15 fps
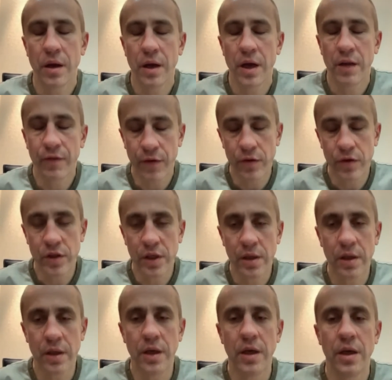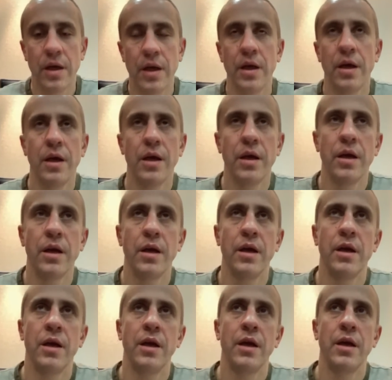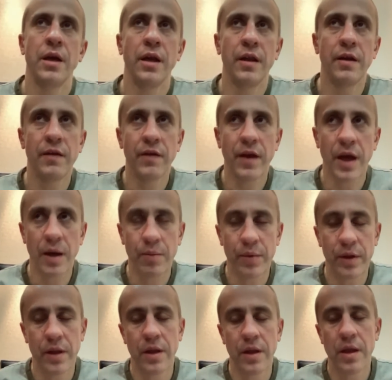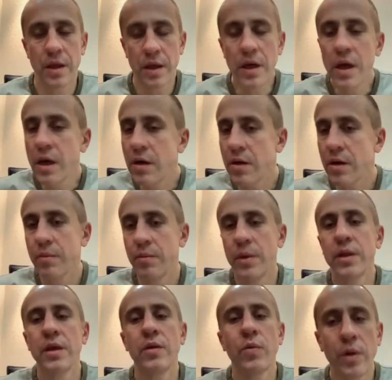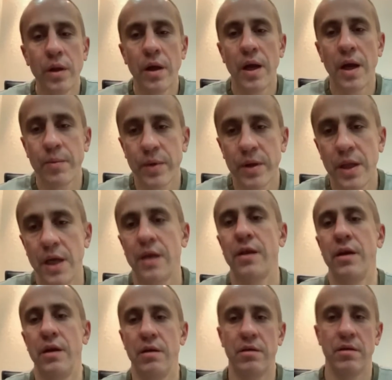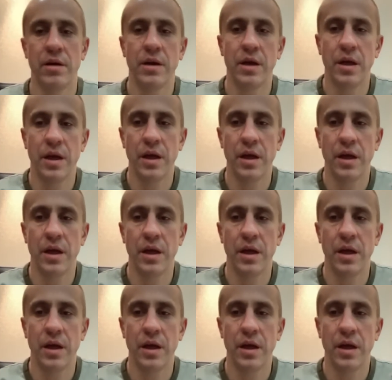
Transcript: Unfortunately, it didn't happen this year, but it will happen next year.